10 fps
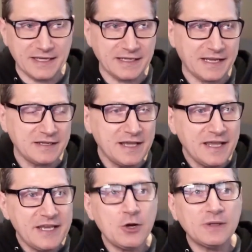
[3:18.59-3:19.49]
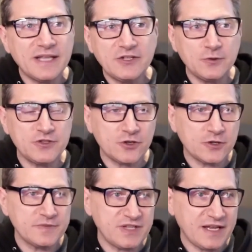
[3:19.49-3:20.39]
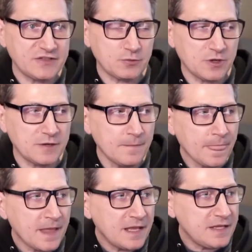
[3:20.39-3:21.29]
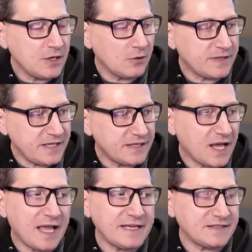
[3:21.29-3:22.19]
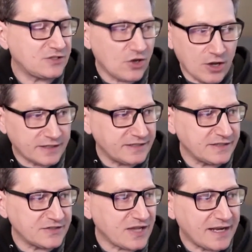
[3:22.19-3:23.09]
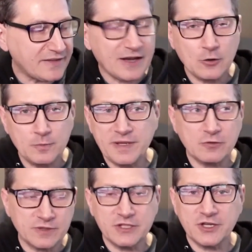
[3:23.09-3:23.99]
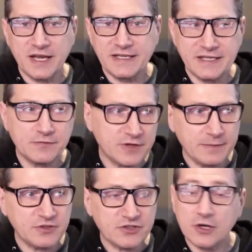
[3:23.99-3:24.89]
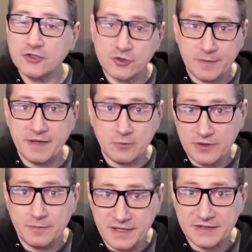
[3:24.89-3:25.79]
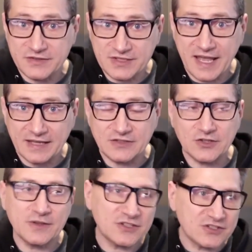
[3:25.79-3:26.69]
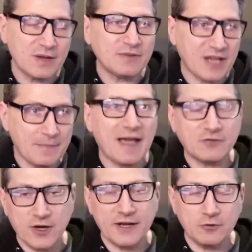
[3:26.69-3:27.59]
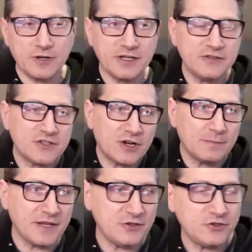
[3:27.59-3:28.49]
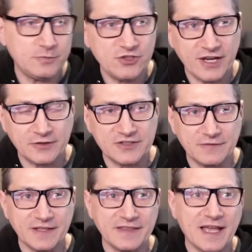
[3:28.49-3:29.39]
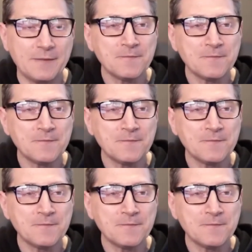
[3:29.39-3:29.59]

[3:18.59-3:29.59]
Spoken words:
And you know, it led to a circumstance where, you know, he and I talked and decided that it would be a really good idea for him to start streaming with me instead. So this is sometime after I had already started my YouTube channel and stuff like that.